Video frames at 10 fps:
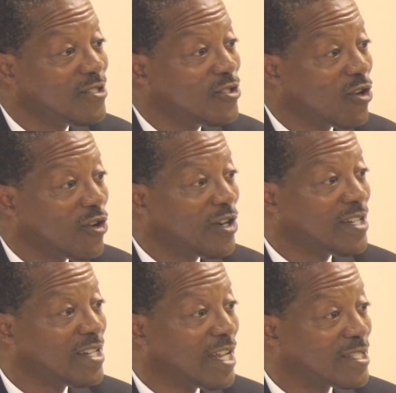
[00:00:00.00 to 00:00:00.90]
nor
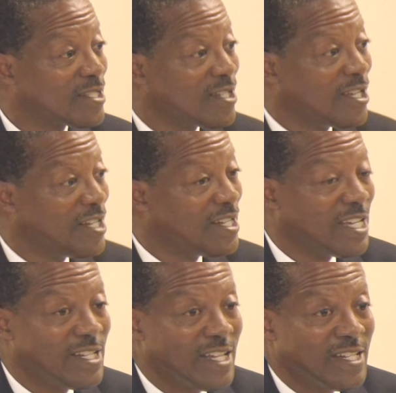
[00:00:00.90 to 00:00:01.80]
in, this, in, the, in,